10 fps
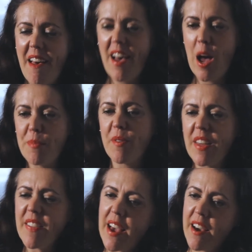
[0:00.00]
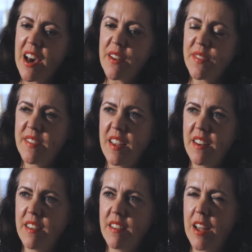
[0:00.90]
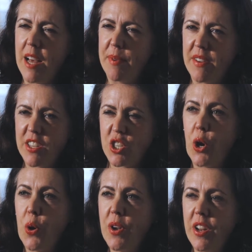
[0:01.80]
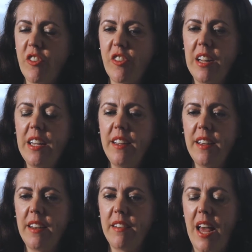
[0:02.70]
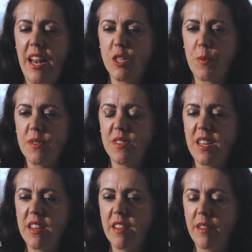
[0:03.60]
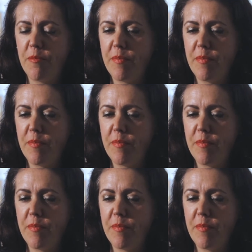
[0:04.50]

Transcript: Um, so I think that kind of set a bit of a tone initially, and and I suppose set the,